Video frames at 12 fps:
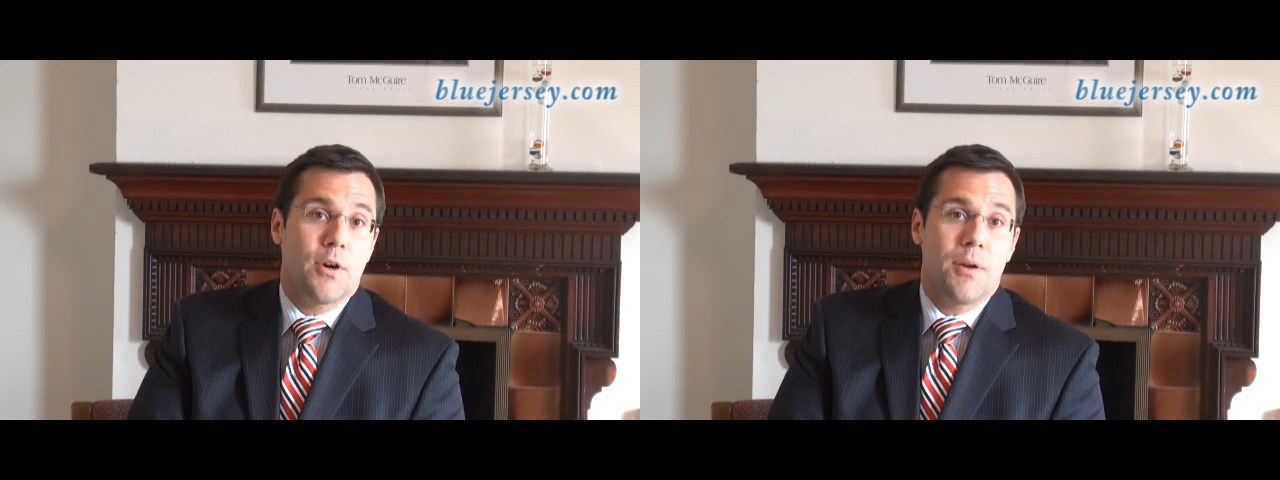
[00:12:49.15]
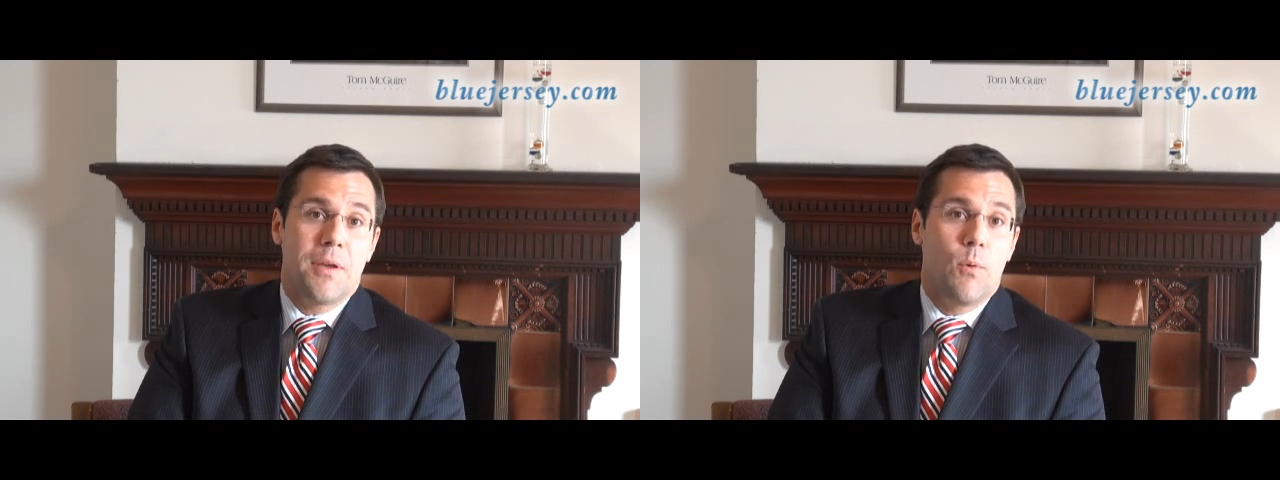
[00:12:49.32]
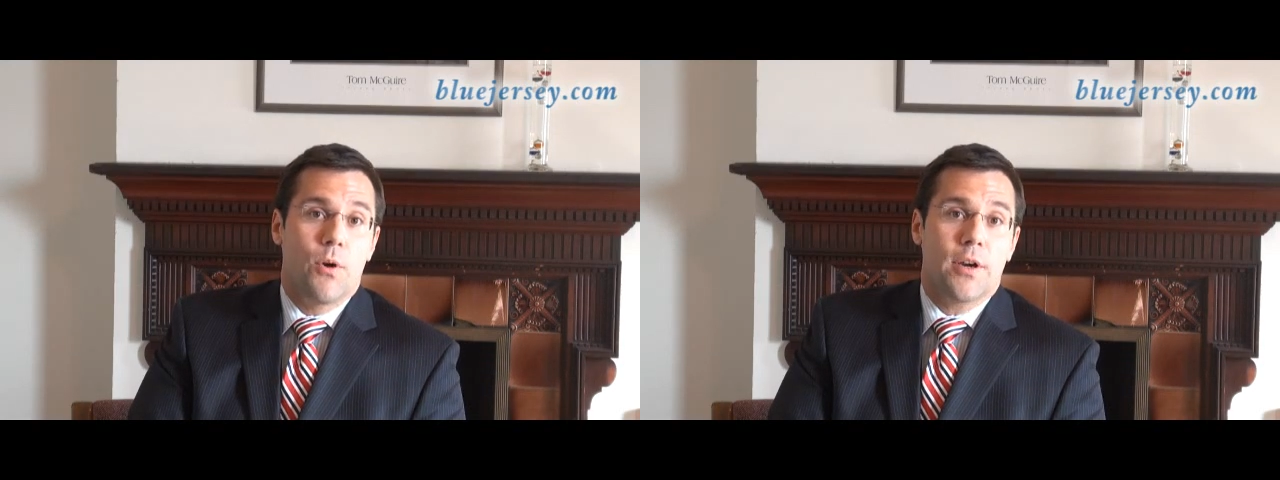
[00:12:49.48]
going to
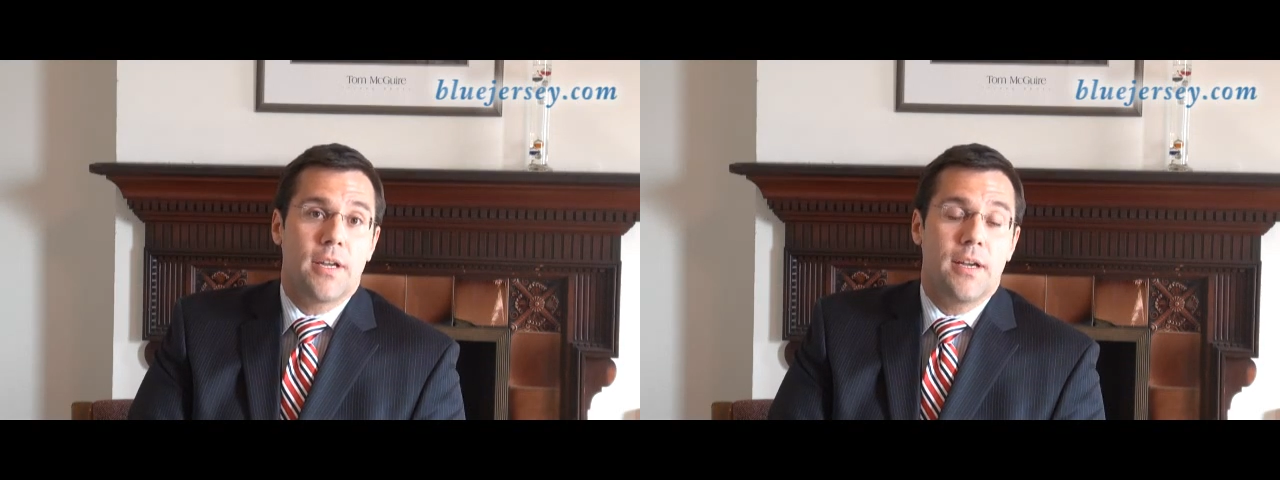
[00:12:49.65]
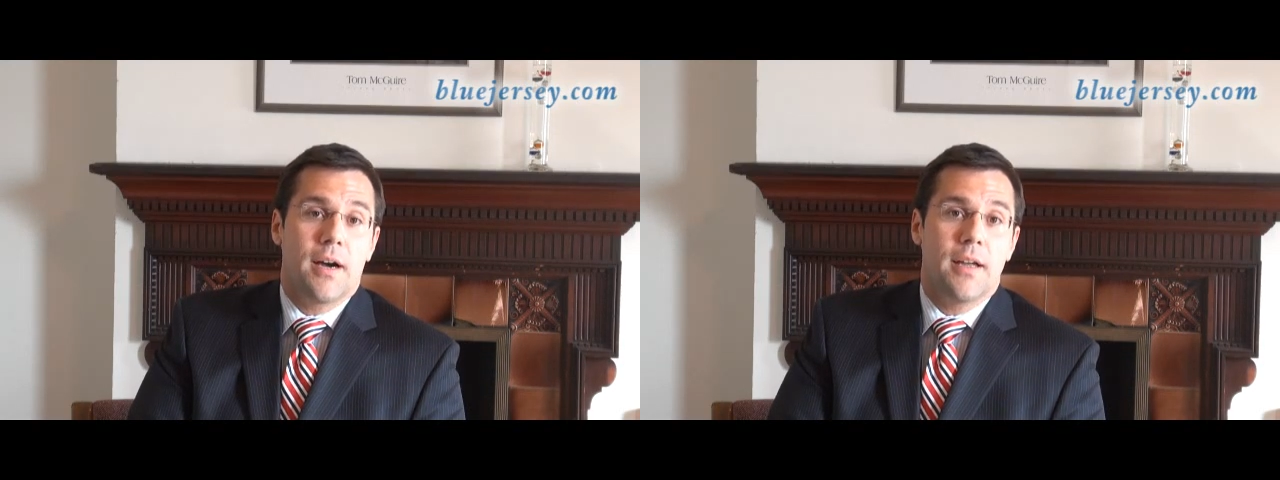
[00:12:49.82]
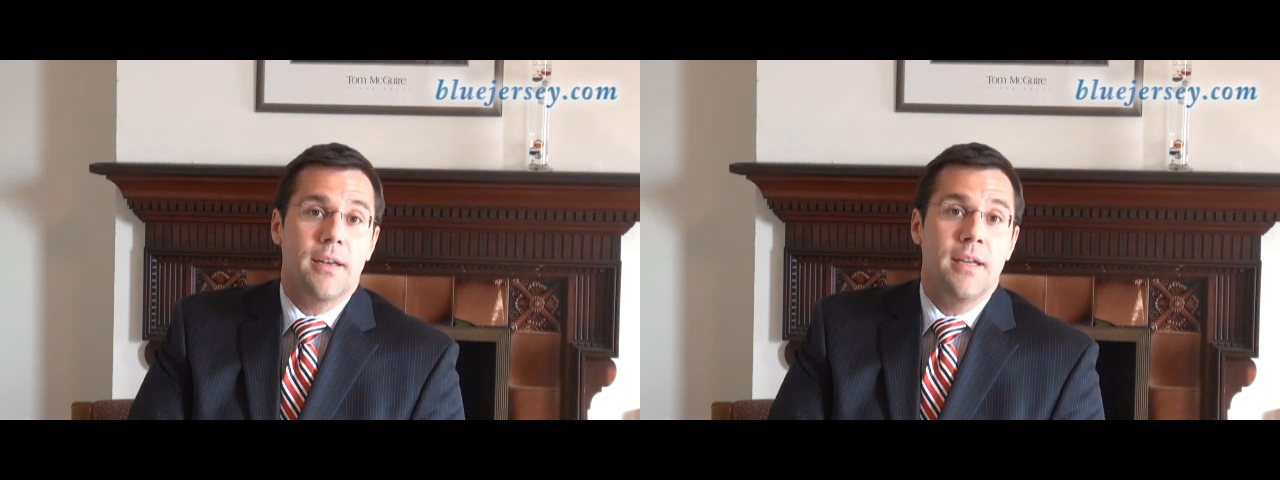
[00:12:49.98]
be working
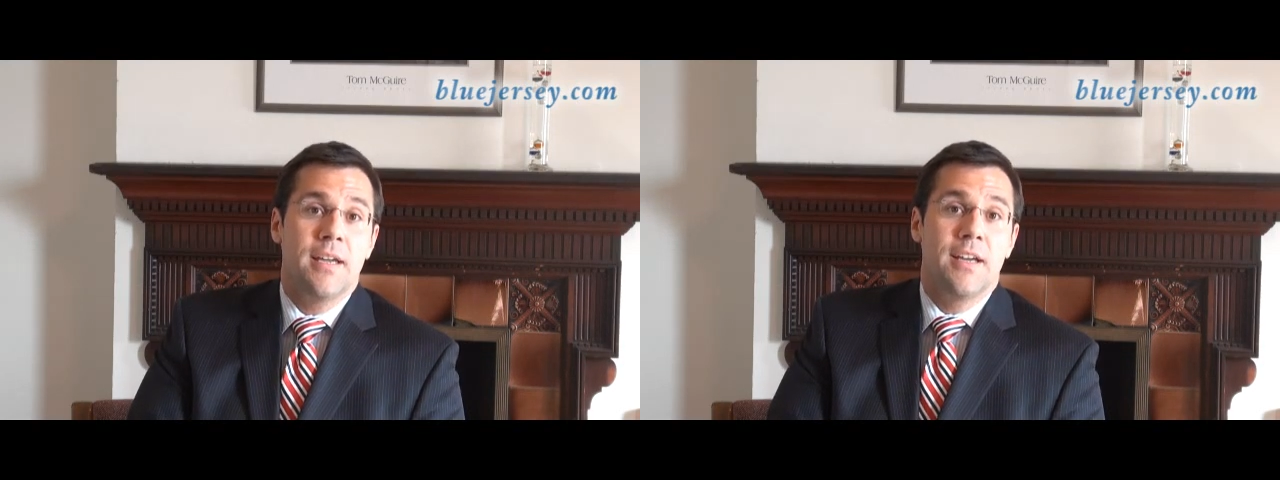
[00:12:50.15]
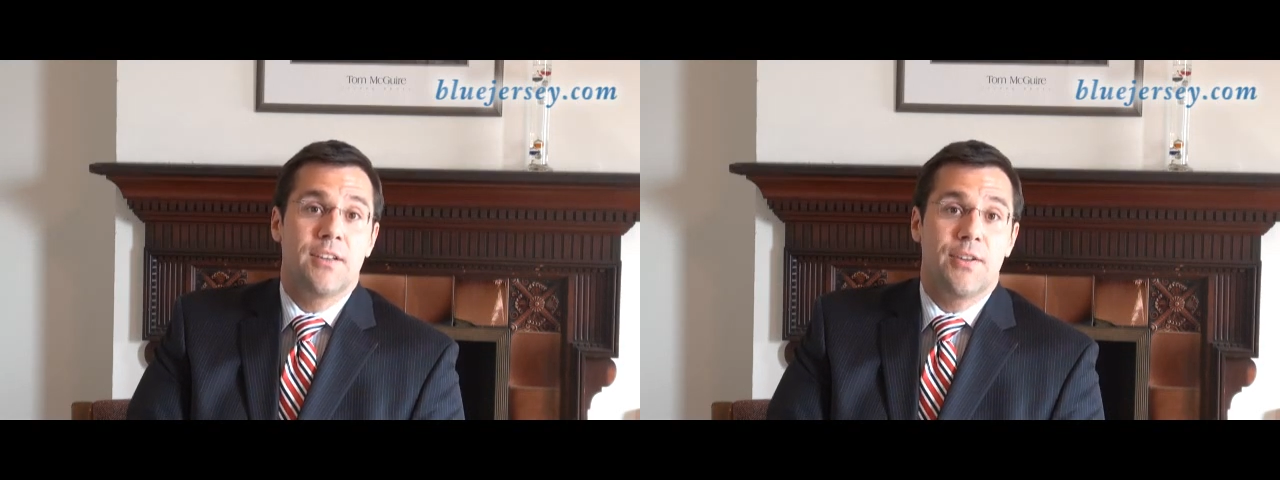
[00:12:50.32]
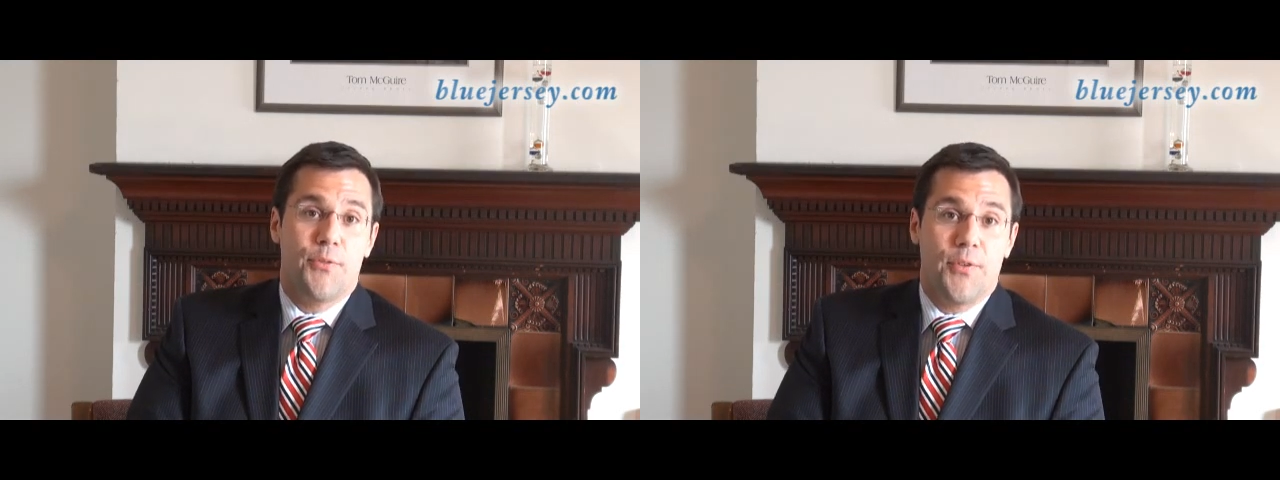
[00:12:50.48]
on
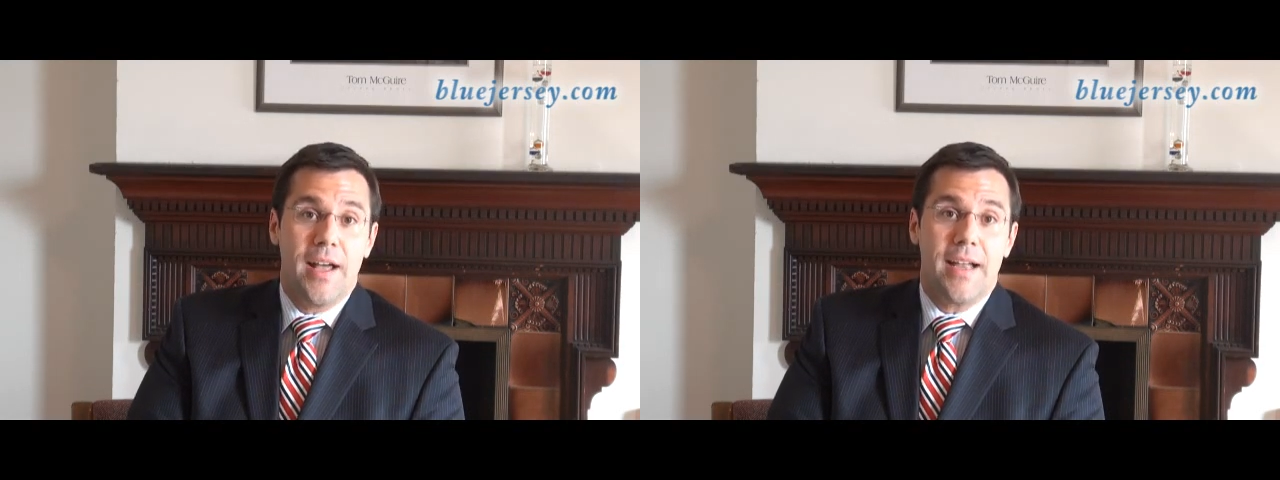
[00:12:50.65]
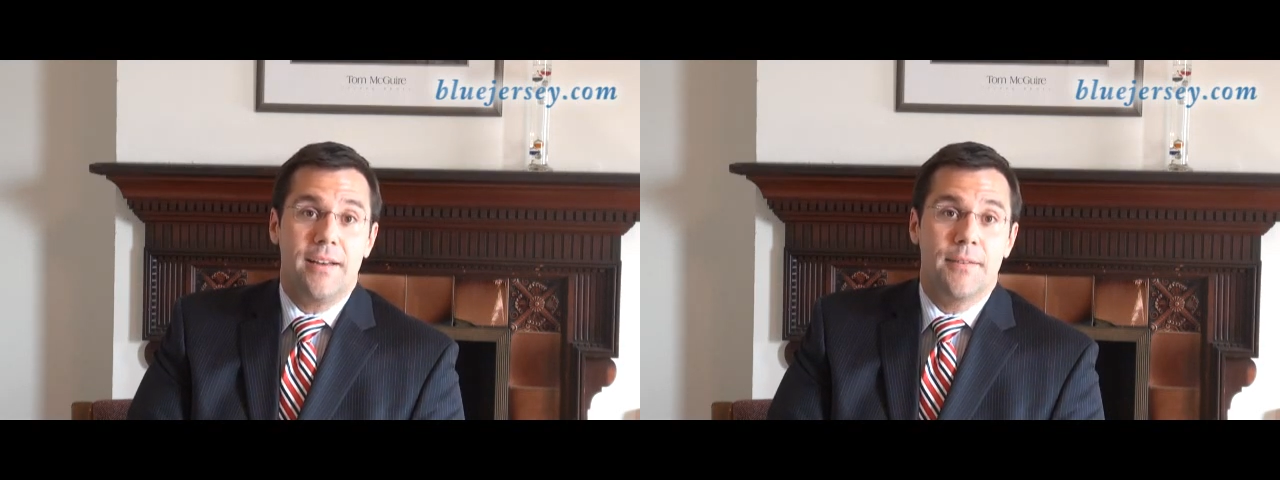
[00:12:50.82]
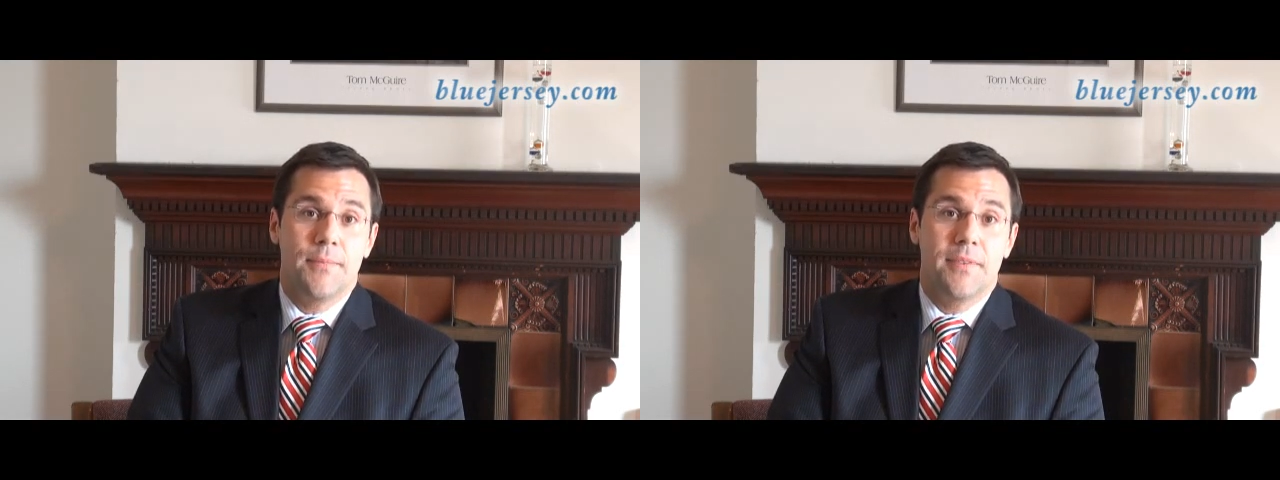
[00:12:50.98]
to fight,